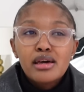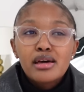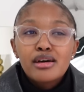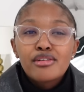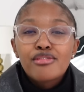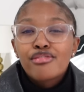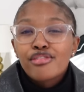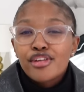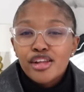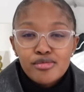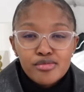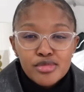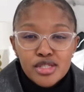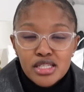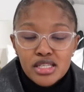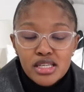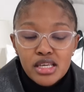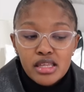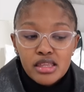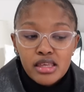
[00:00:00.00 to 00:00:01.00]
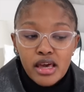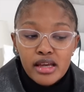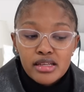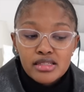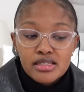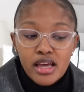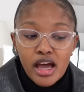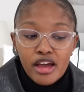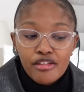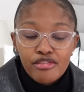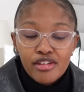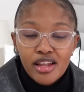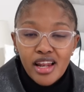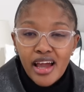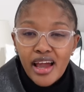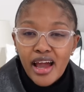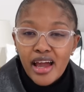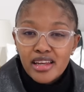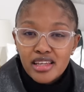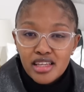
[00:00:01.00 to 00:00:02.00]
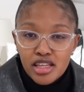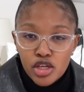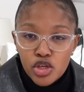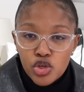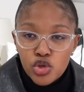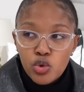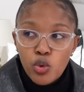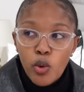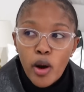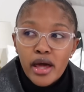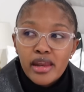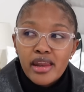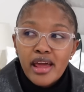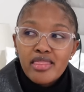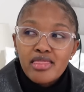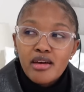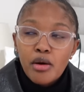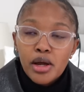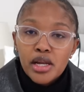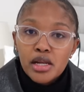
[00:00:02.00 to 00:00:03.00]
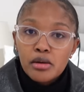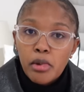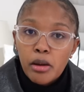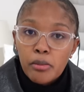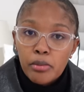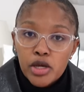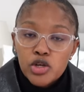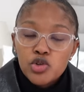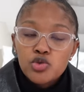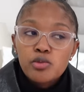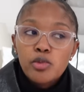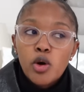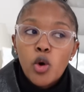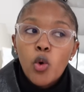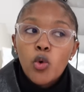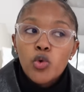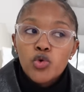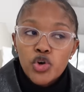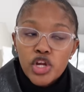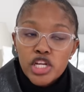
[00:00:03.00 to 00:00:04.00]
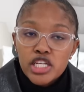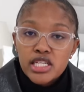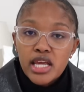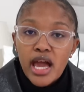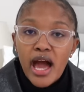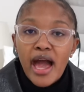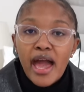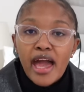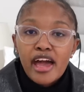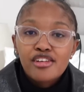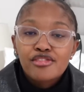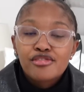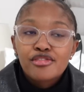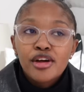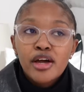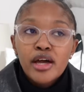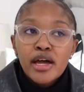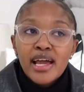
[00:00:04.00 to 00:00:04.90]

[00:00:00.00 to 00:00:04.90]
flimsy that i feel like i need a new one and the one in my bedroom already i have